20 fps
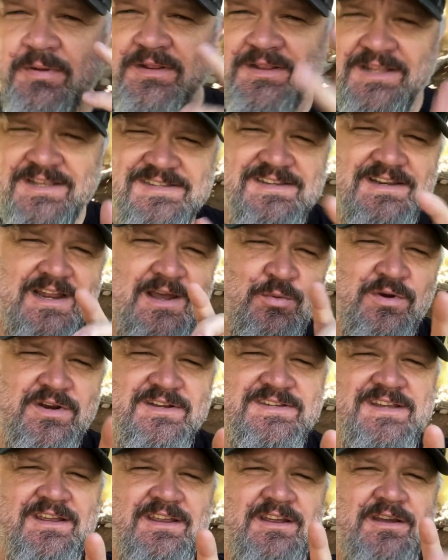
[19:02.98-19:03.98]
But listen, I want
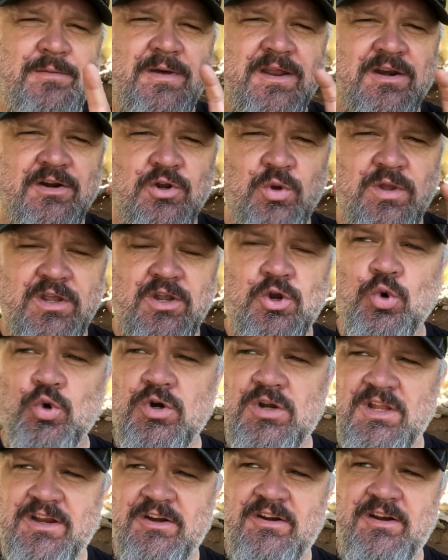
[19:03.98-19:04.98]
to tell you about a quick
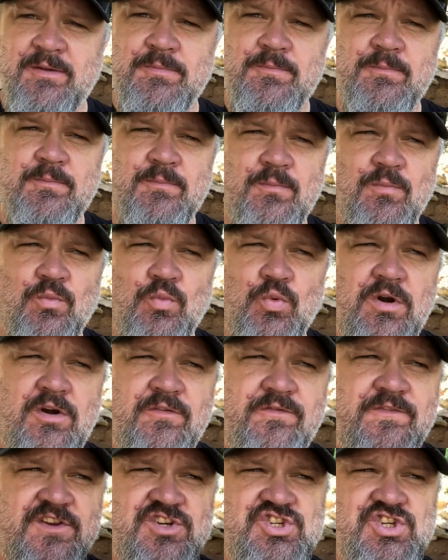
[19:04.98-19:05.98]
corollary where
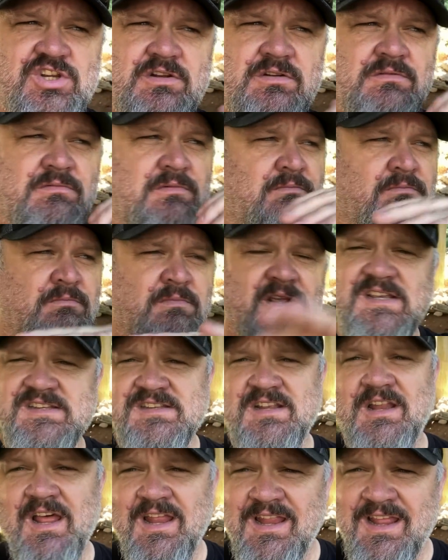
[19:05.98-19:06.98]
fishing is
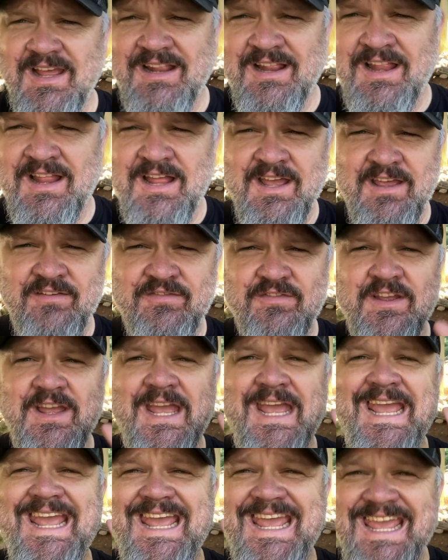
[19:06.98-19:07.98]
a lot like life.
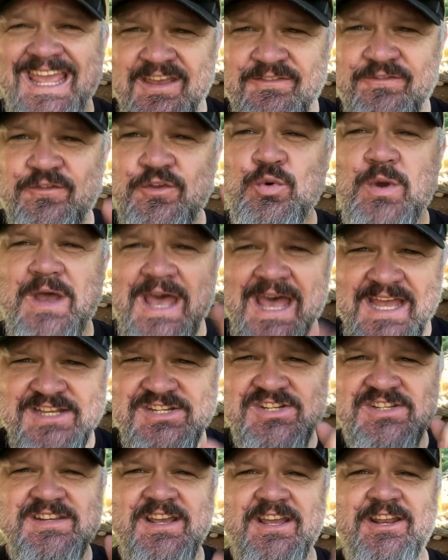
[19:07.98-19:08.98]
If you
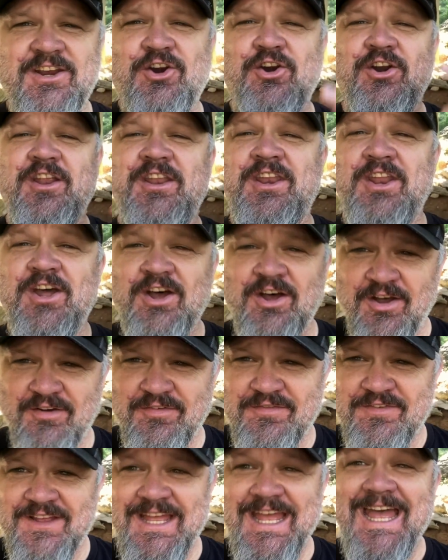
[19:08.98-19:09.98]
agitate her
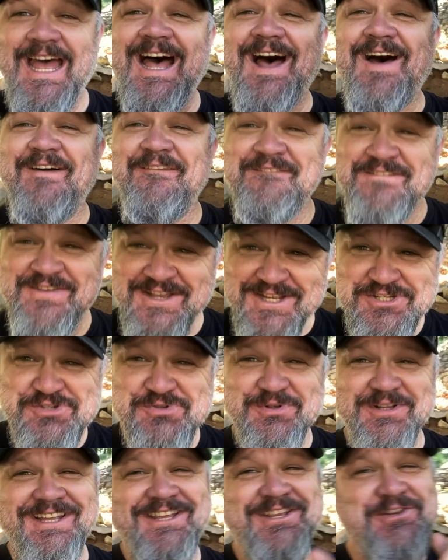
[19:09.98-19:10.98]
enough,
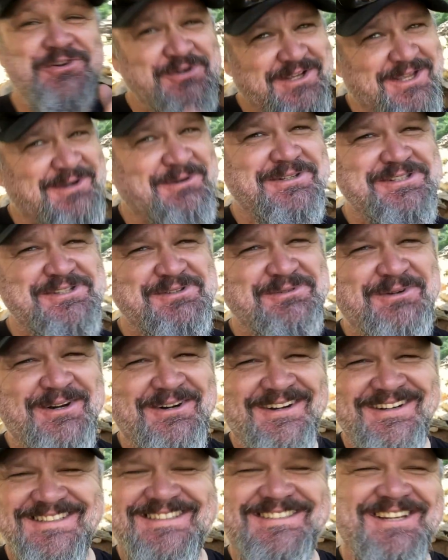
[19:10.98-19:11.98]
eventually you'll get what you
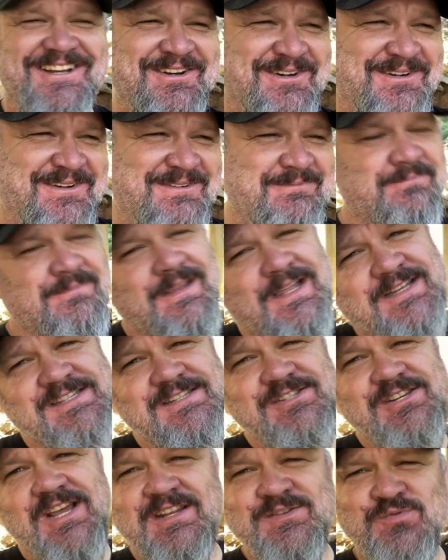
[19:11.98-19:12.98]
want. So that's
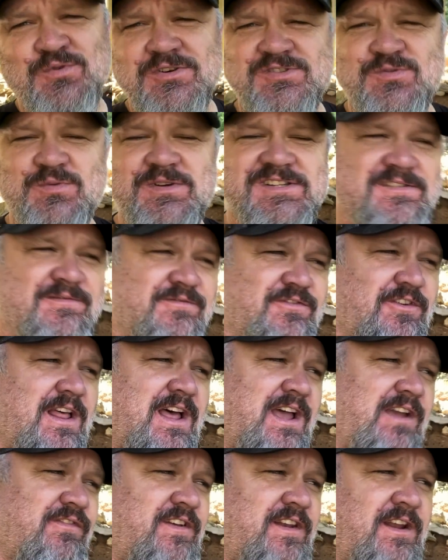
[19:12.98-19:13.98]
Chad's words of wisdom for
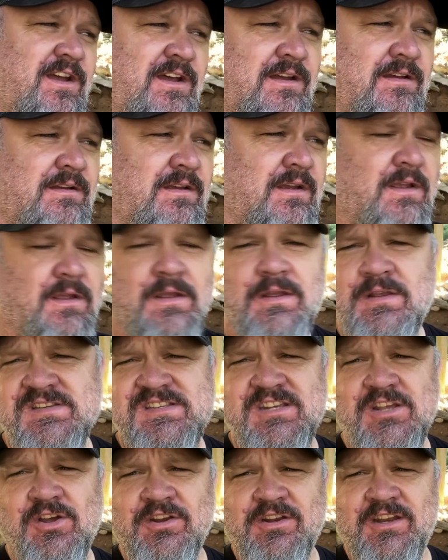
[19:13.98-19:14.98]
life. And uh,
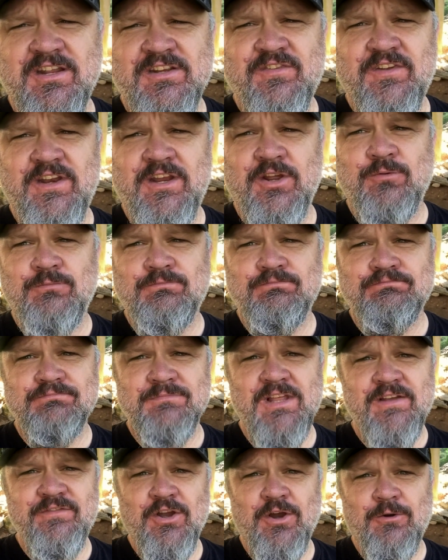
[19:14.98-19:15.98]
see y'all in the next video.
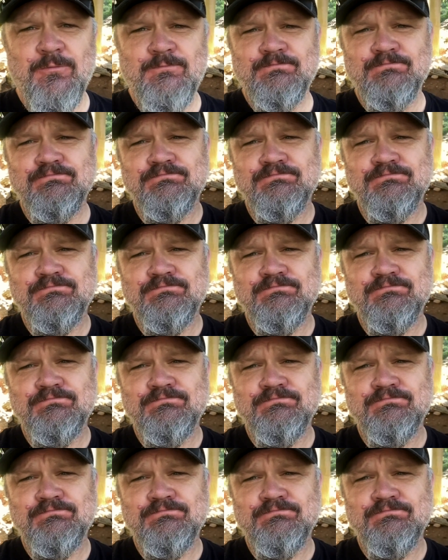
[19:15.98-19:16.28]
Love y'all.